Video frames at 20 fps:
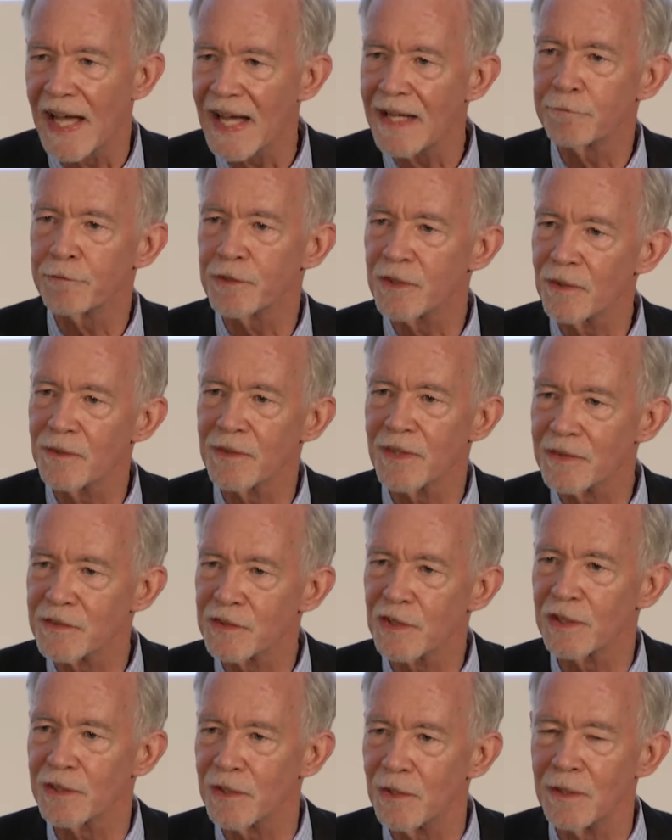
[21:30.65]
After the
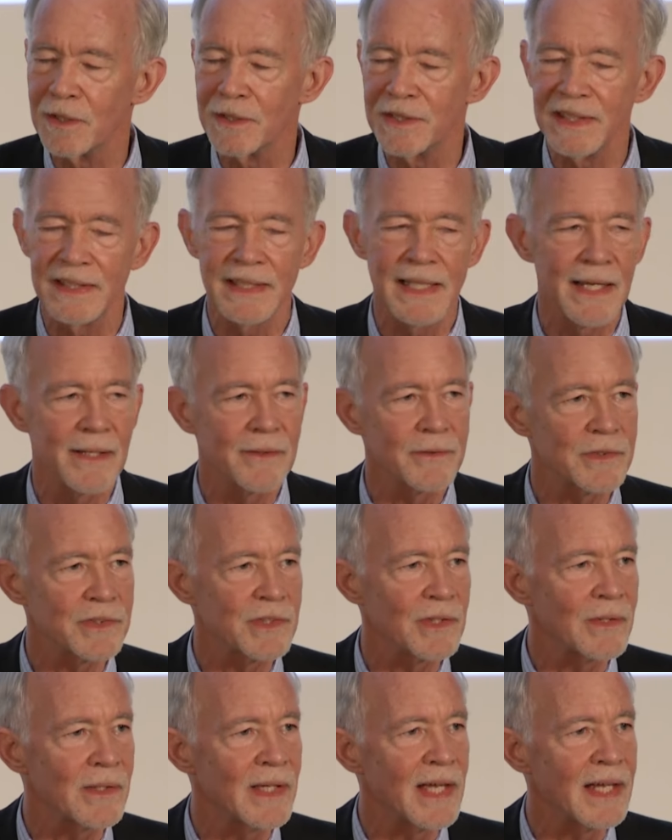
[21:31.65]
Security
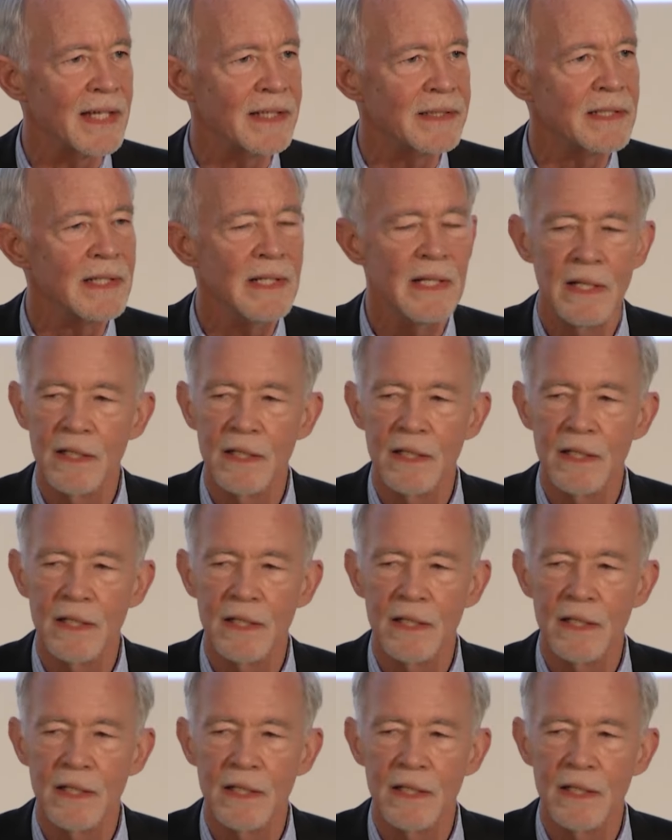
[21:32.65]
Council had